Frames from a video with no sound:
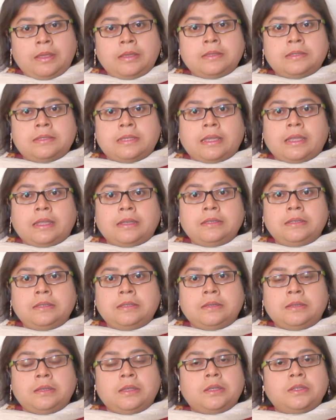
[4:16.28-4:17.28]
Second,
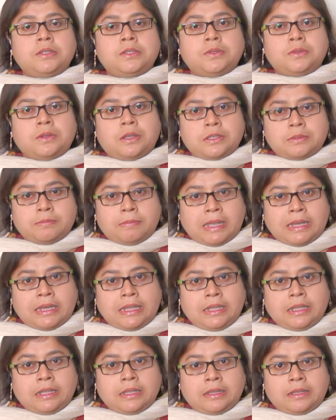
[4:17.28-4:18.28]
do not
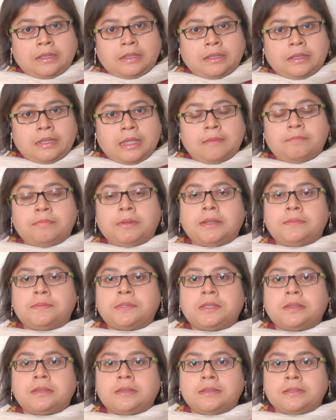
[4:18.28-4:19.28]
panic.
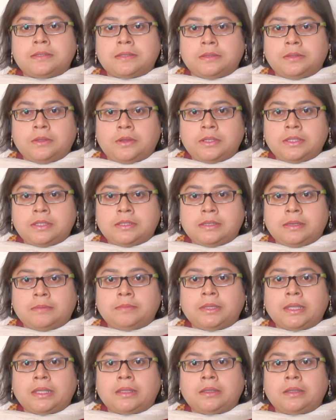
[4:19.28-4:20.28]
Epilepsy is not
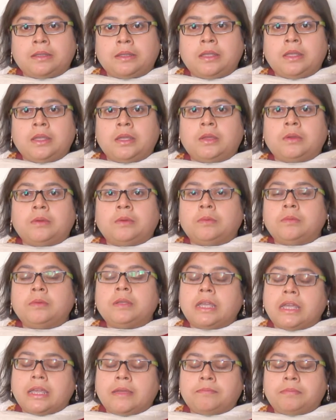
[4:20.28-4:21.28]
something.
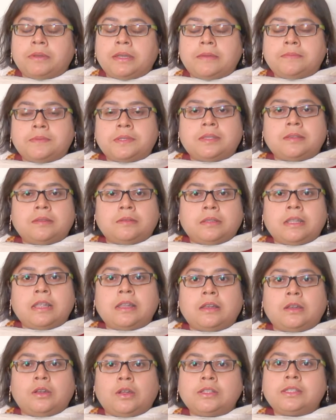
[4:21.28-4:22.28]

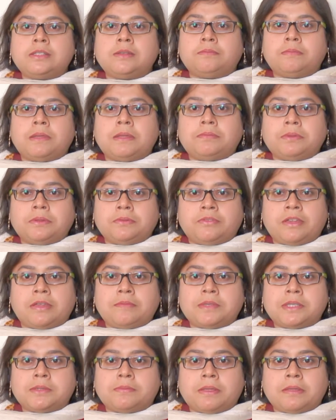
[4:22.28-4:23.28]
There are lots of people,
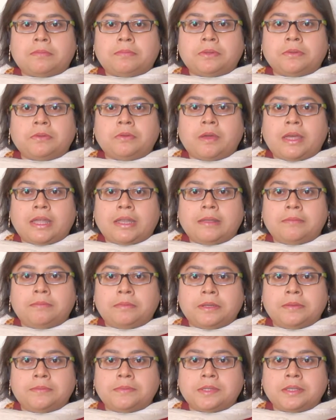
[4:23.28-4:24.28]
famous people who have
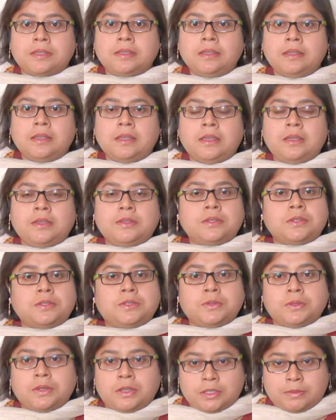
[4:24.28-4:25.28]
epilepsy, so
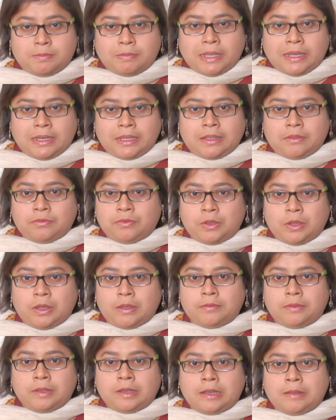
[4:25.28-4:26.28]
do not panic if you
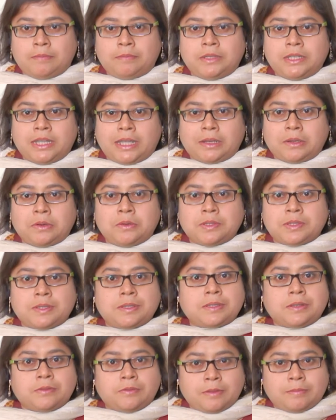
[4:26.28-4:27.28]
have a
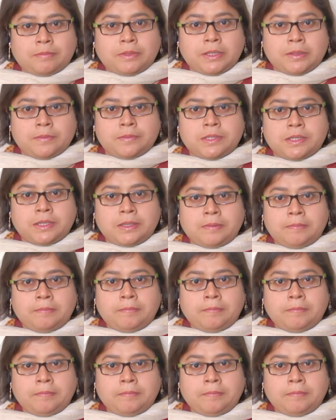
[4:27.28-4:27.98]
diagnosis of epilepsy.